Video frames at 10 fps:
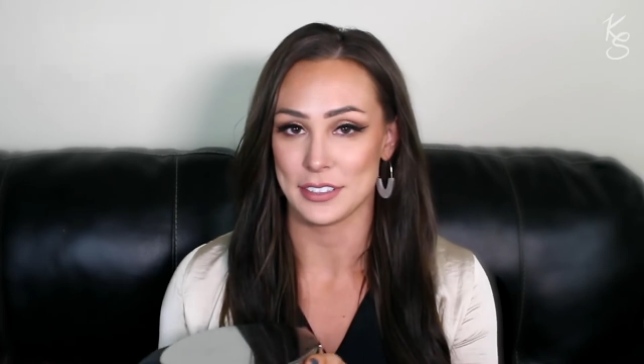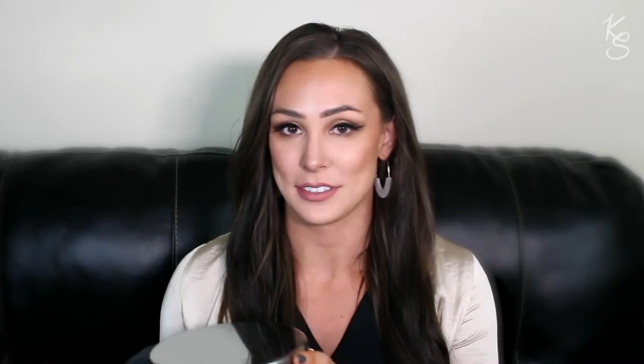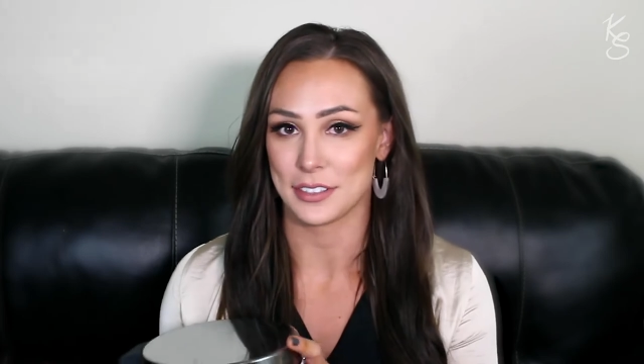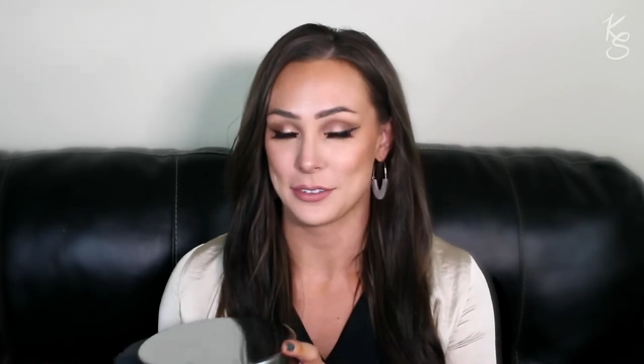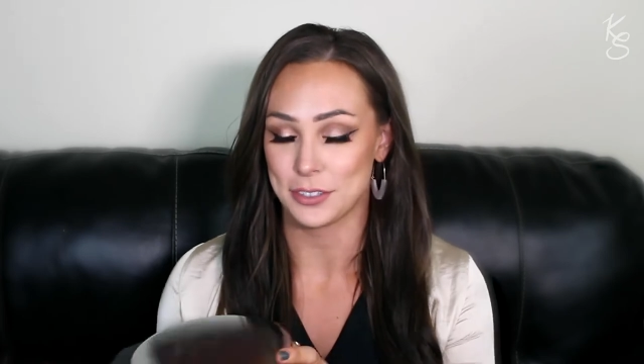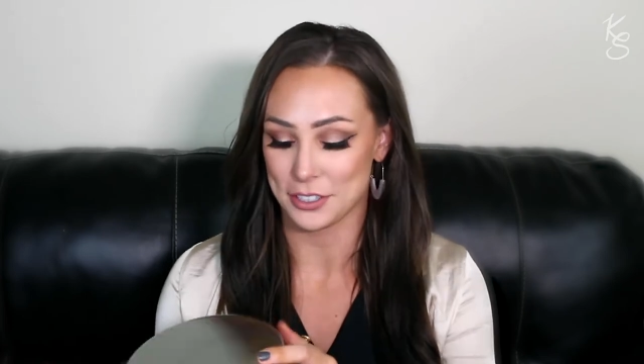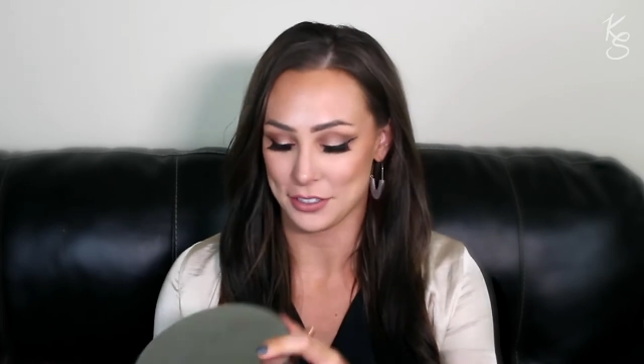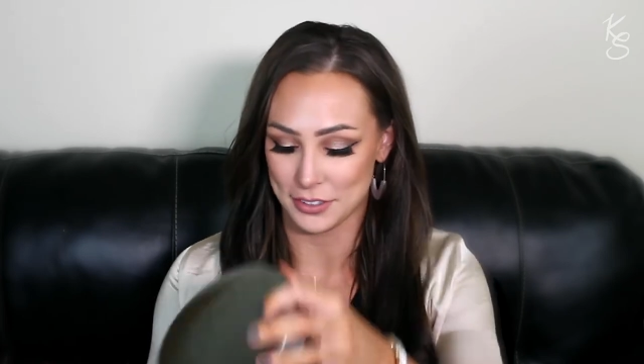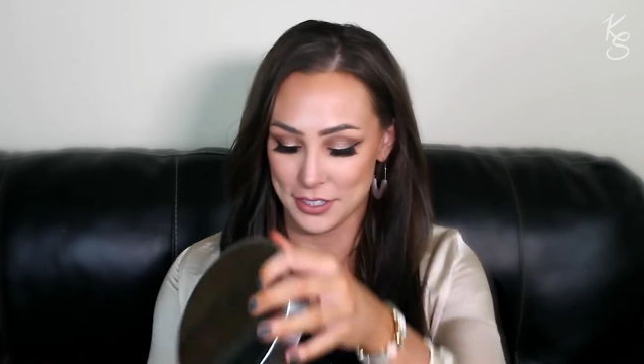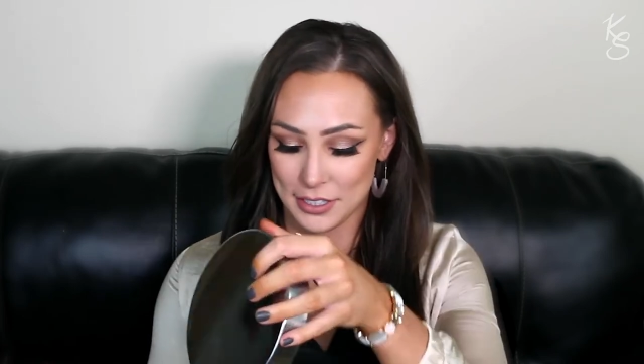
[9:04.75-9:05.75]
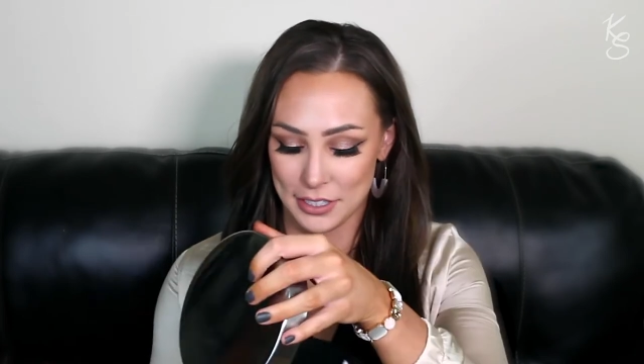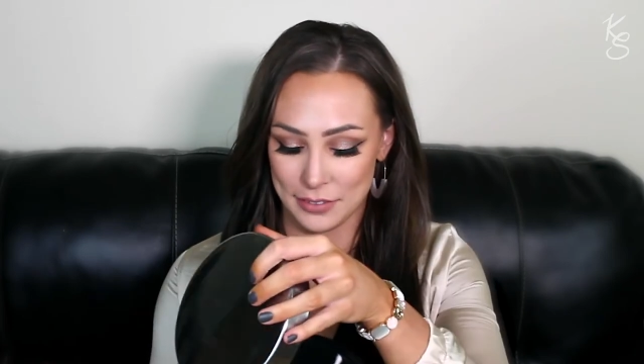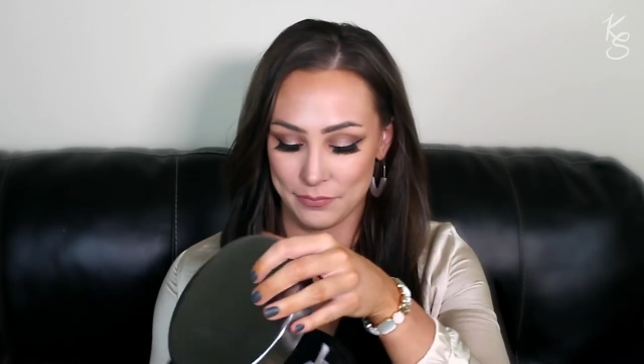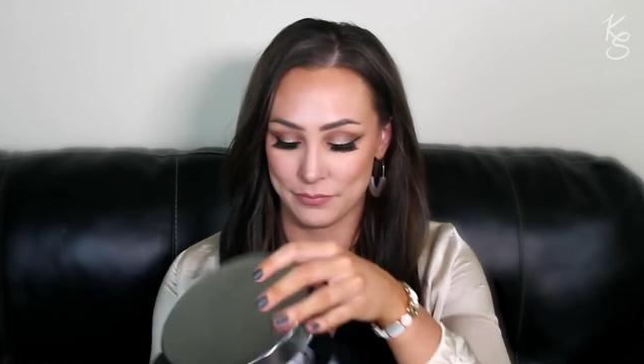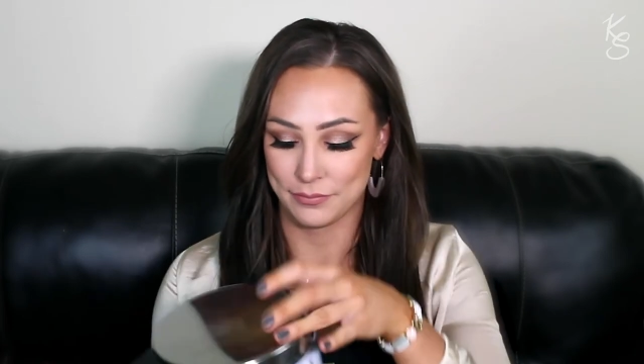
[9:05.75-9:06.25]
it, so I don't want to show you what's in
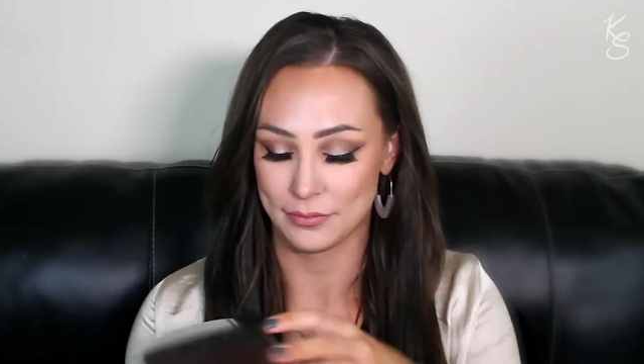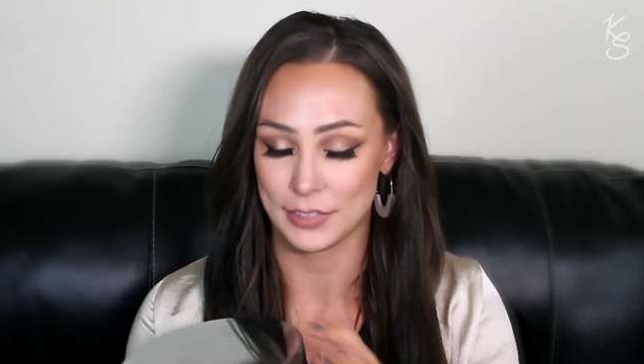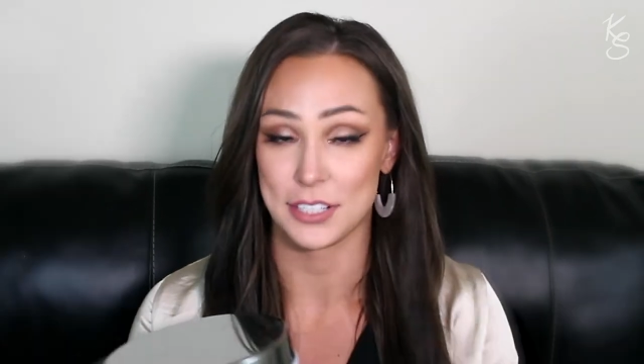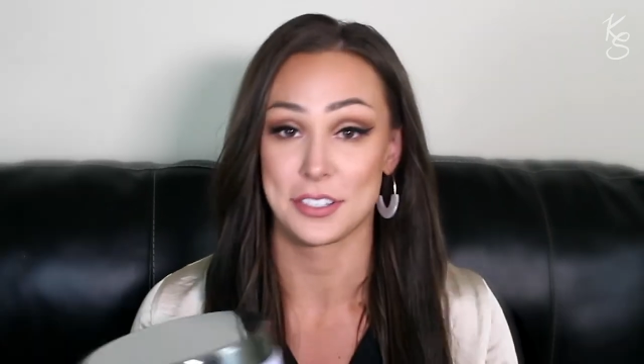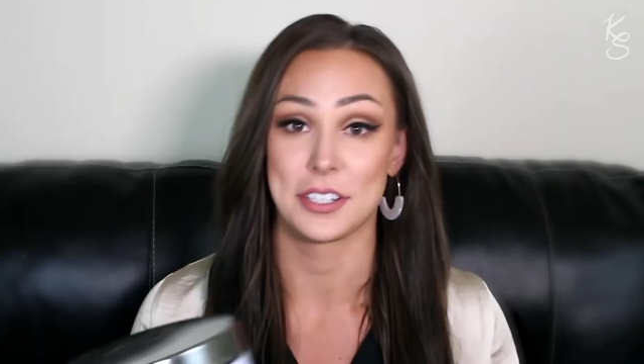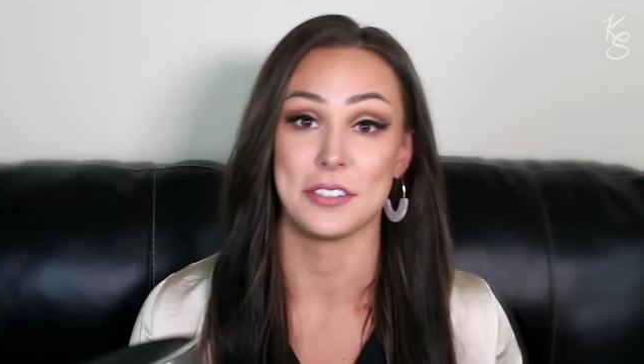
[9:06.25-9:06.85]
there. Lots of